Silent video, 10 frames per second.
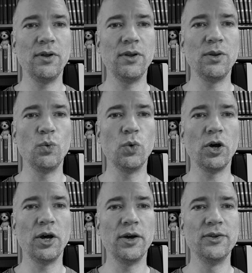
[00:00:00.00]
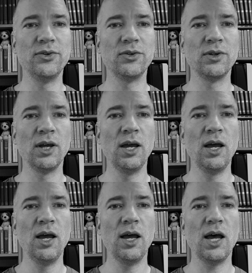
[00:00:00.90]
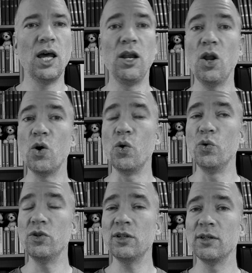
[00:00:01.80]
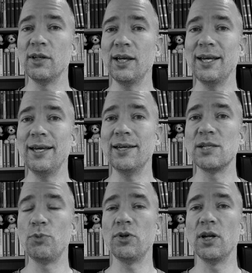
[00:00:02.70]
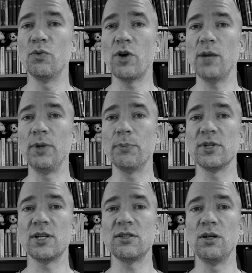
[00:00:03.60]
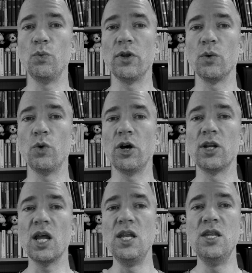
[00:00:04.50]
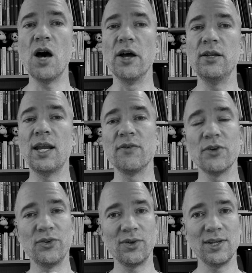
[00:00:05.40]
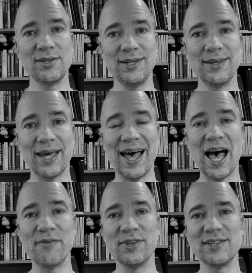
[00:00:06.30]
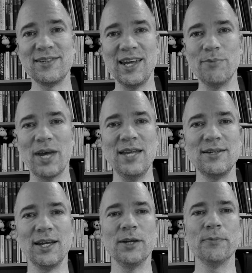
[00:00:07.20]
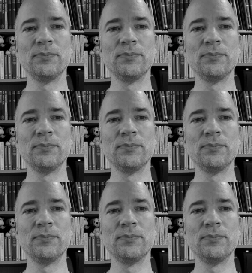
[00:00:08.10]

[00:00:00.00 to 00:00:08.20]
the words alone is put in a rhyming position with the word none, and of course you can see they have the same ending,